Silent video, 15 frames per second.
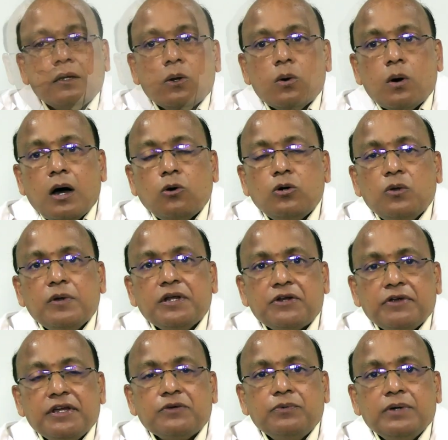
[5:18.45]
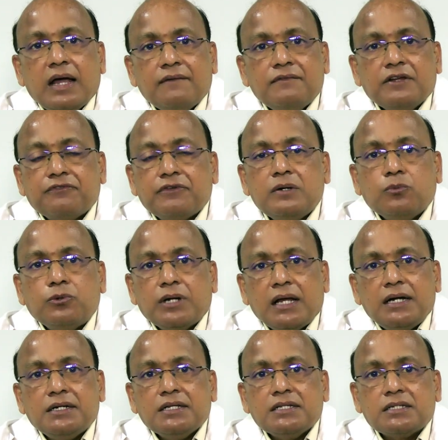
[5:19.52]
Now, how do we treat? We have different
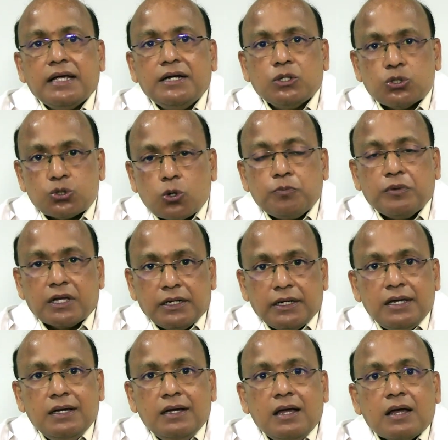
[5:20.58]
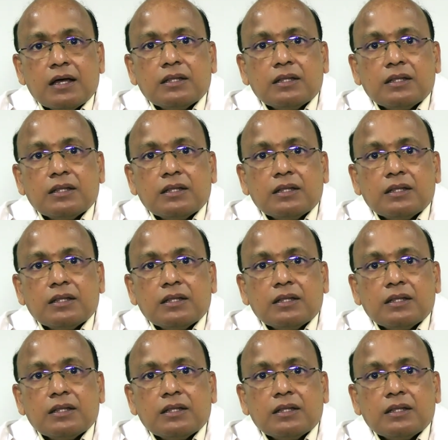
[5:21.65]
modalities endoscopically